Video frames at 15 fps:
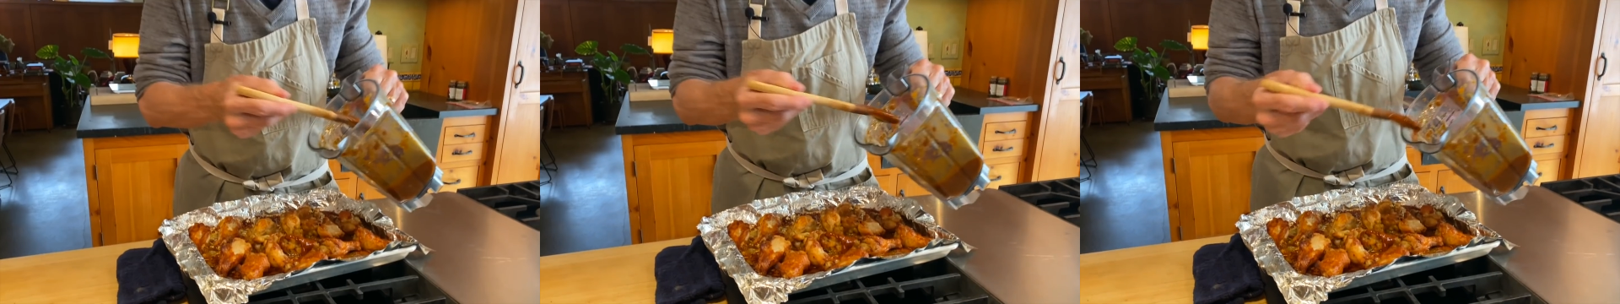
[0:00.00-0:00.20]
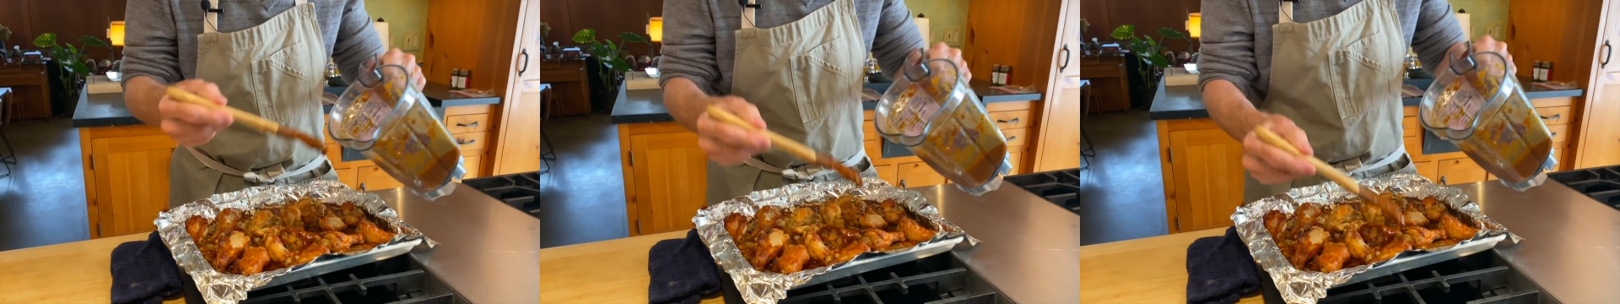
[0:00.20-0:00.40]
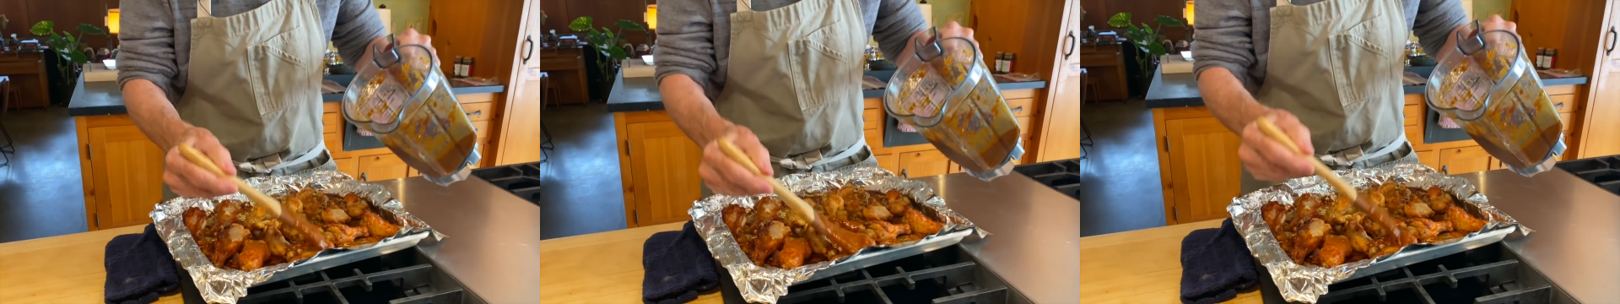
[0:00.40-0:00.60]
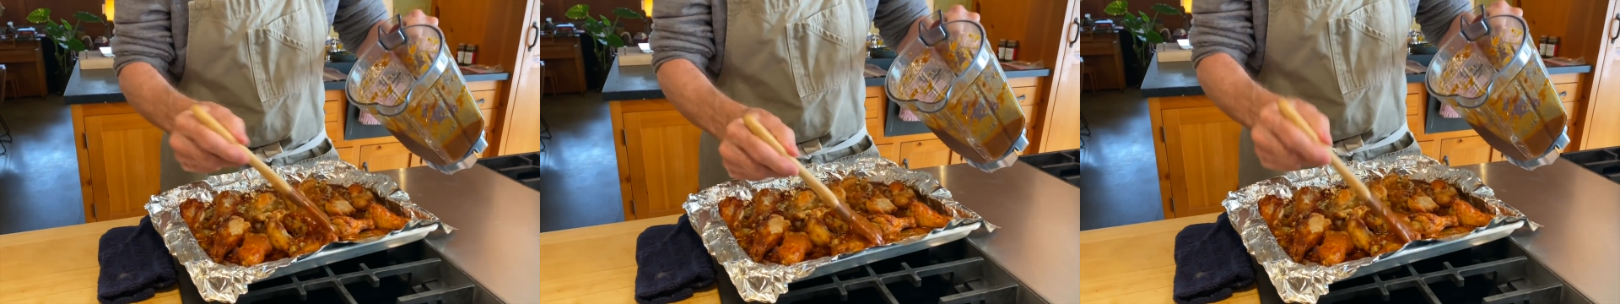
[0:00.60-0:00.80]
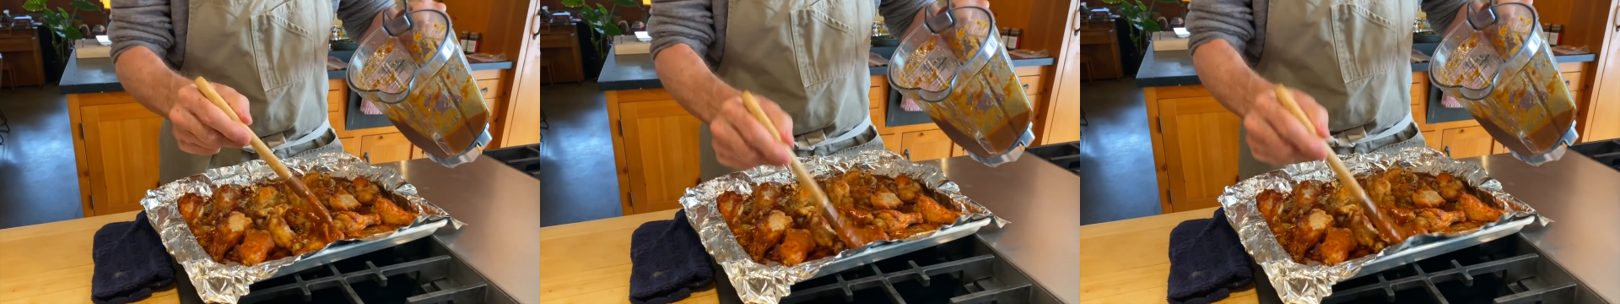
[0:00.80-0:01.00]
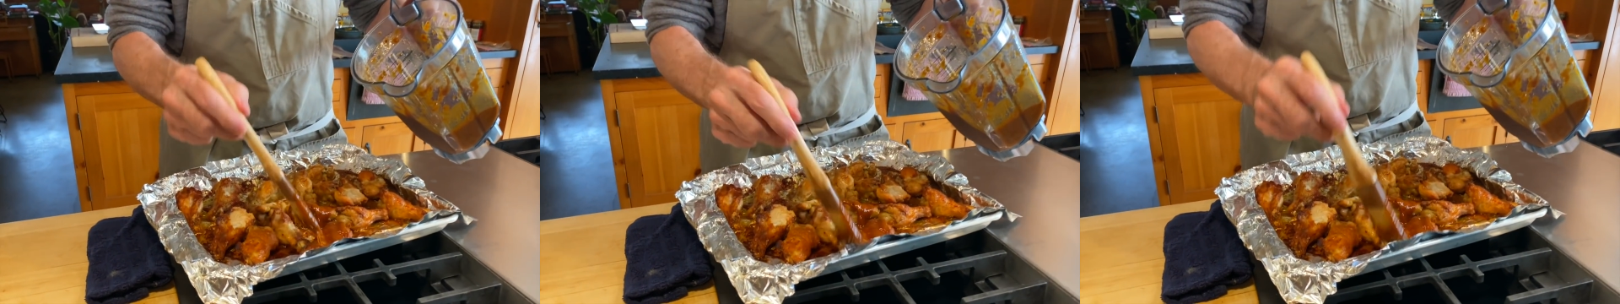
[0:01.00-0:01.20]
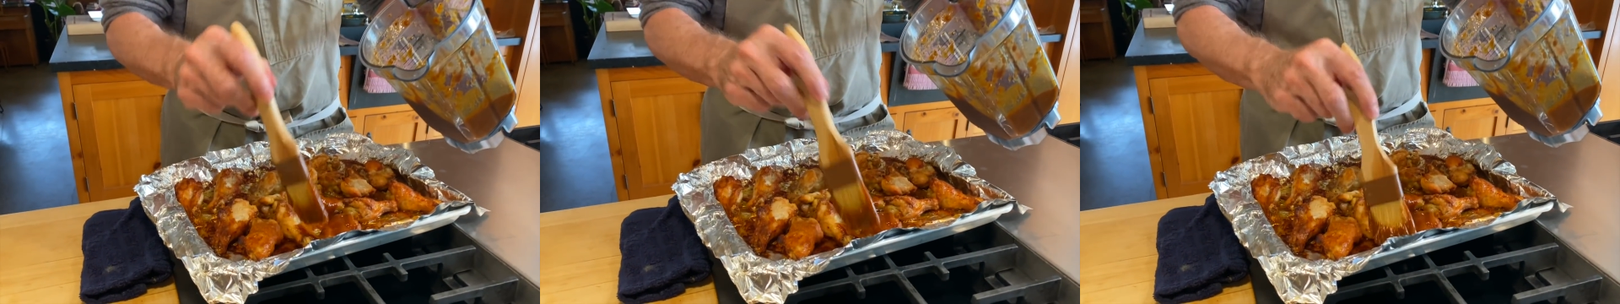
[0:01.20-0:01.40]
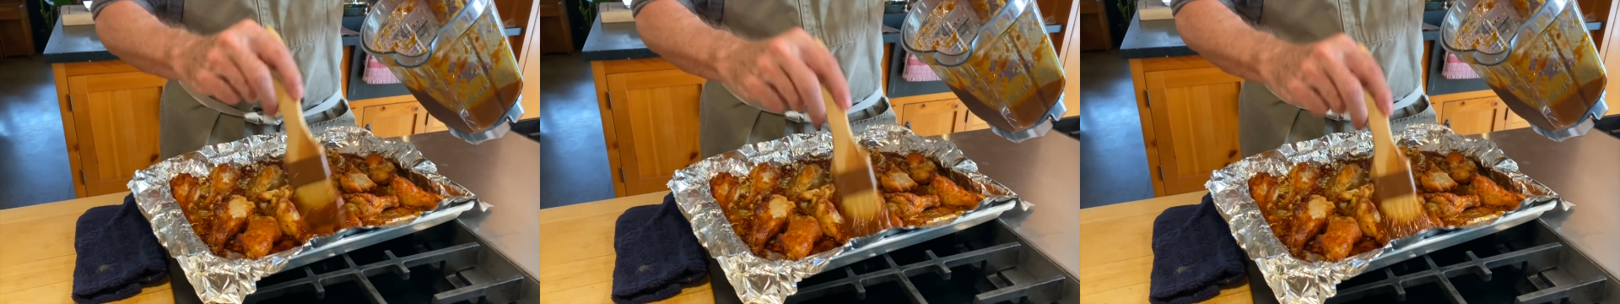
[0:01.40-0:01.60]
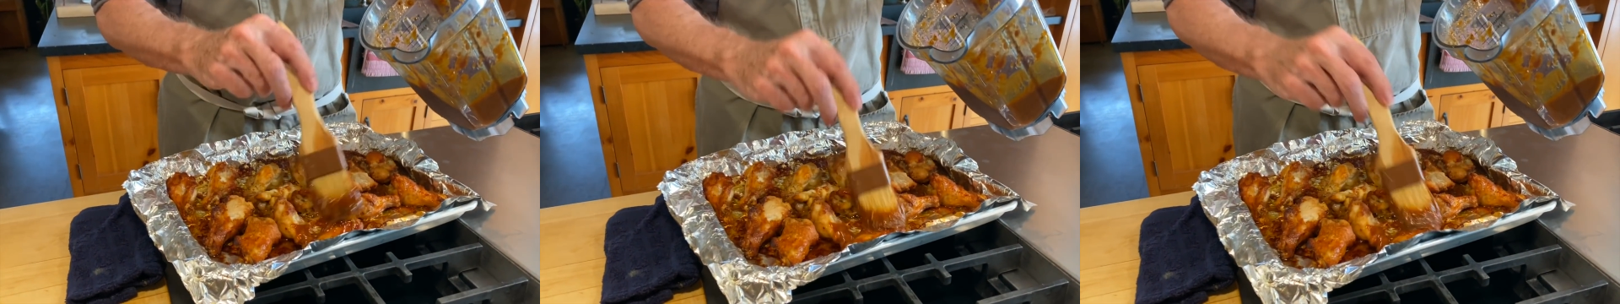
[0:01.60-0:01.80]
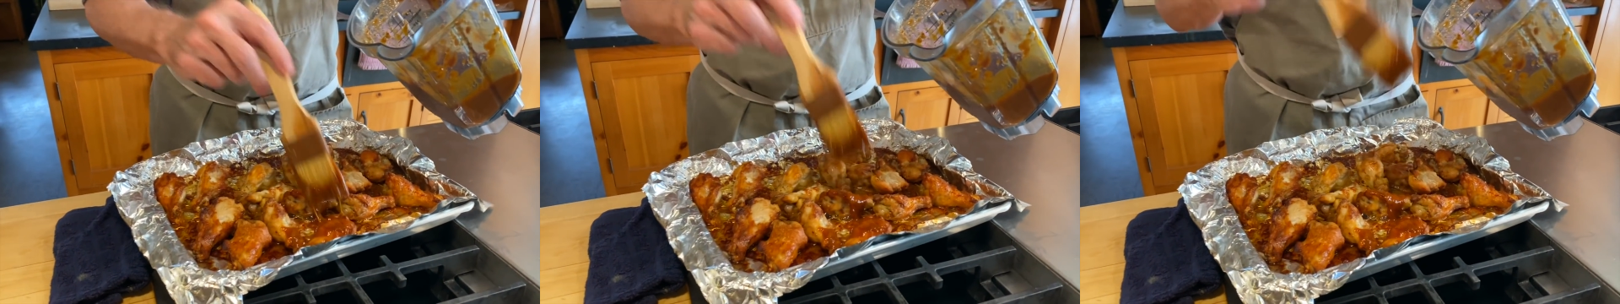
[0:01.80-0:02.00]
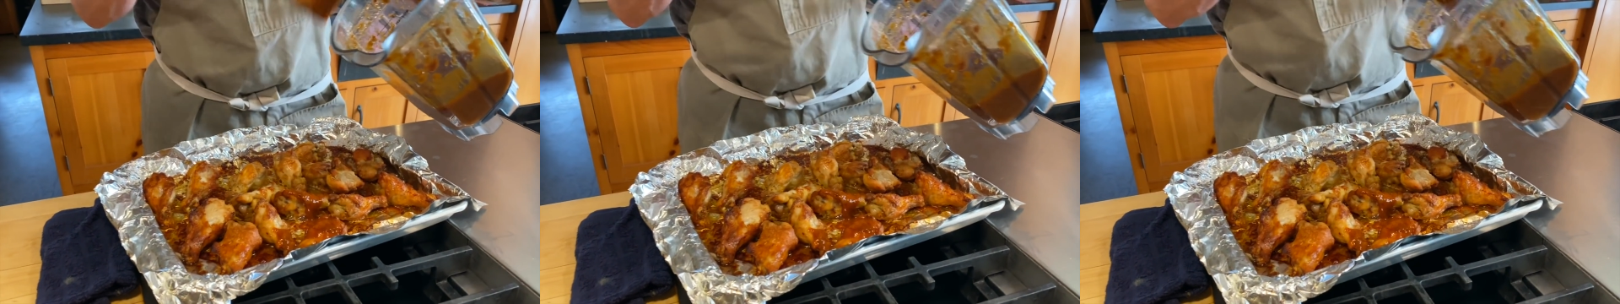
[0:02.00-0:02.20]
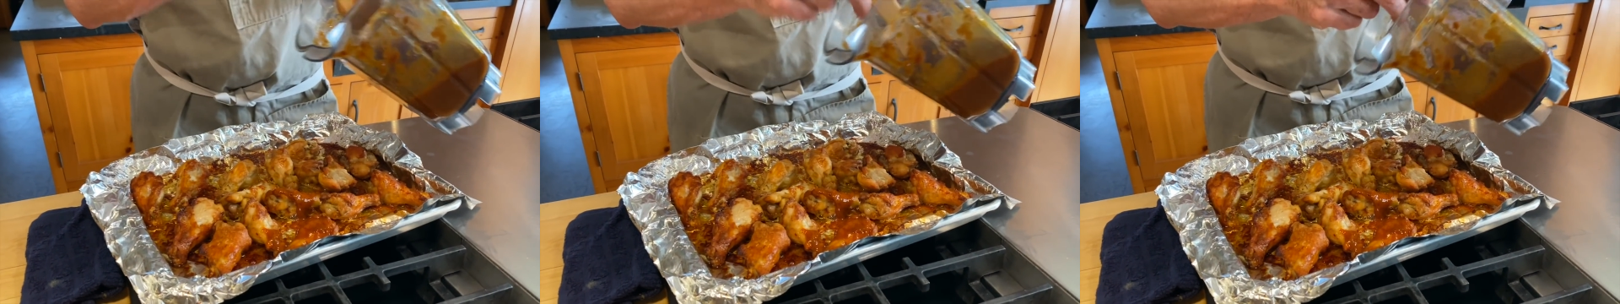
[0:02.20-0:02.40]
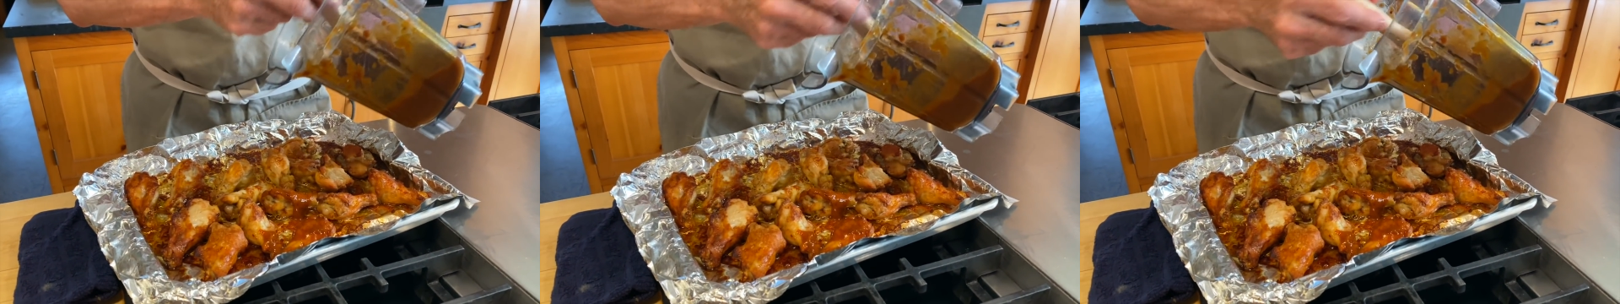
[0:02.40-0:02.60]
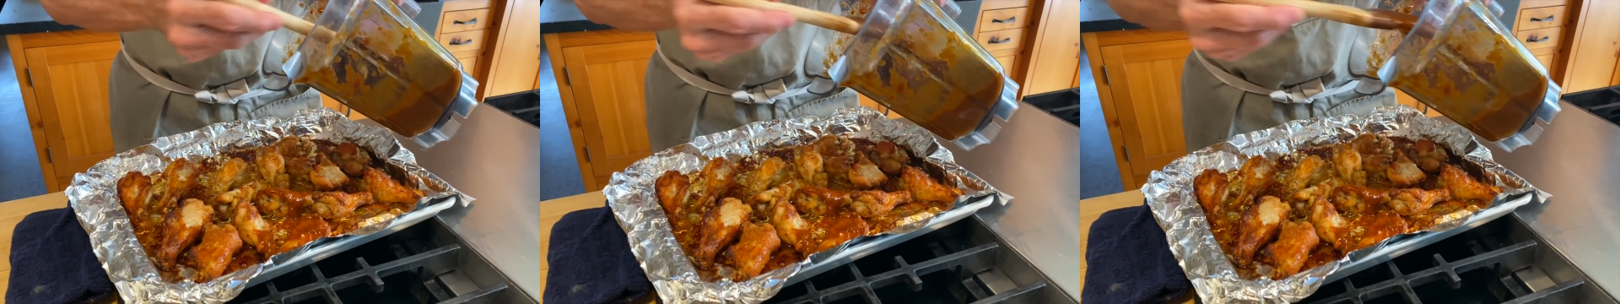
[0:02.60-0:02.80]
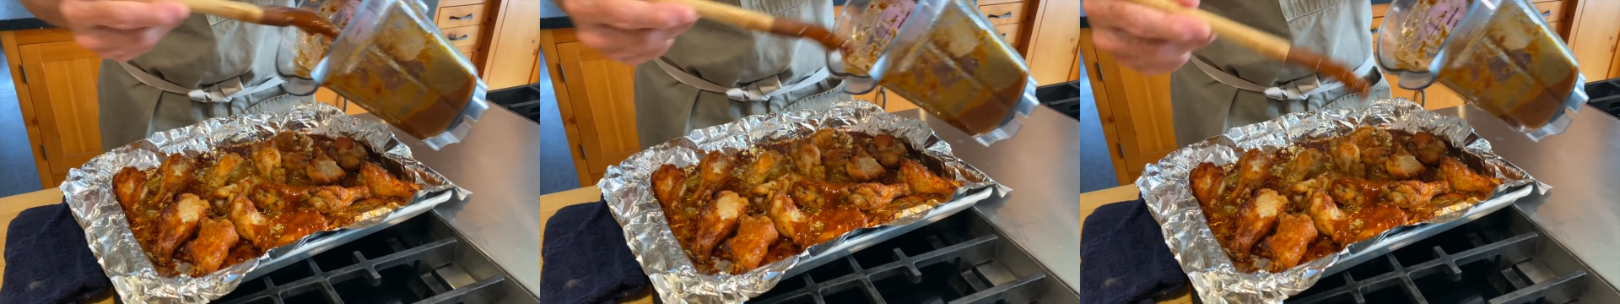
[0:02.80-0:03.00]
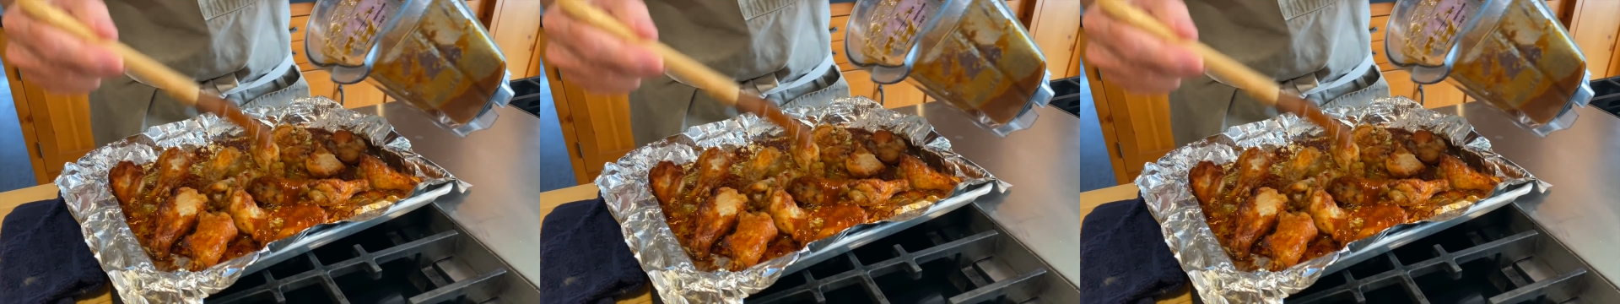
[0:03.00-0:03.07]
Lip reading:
(no speaker visible)